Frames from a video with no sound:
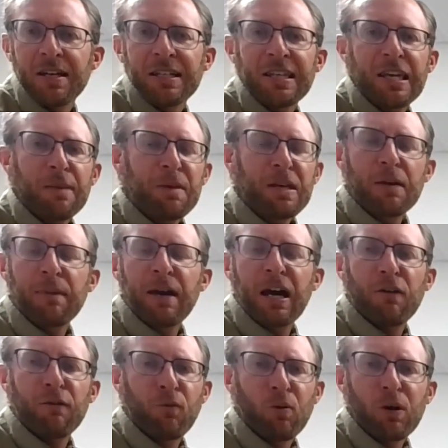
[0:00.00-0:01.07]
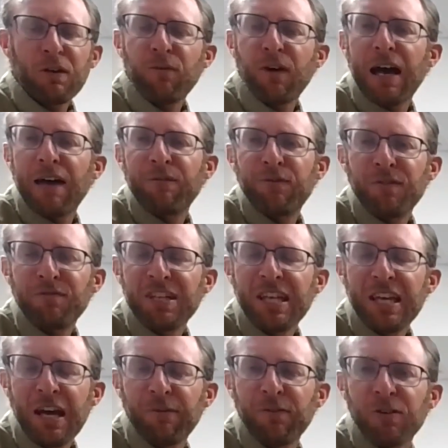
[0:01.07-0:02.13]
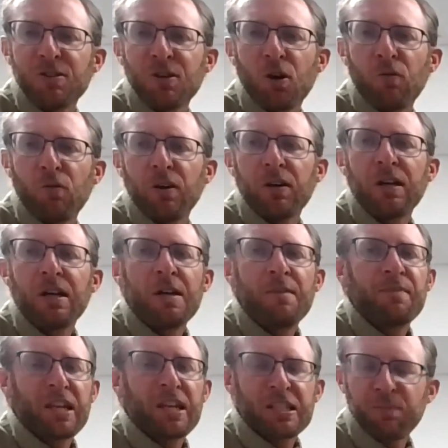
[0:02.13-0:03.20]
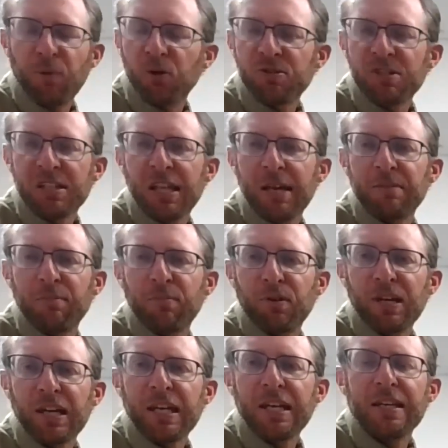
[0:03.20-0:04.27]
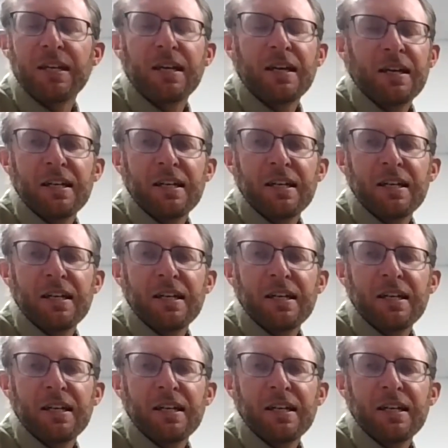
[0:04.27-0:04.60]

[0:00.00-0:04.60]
keeping about 45, 50 heifers over, exposing them to breed,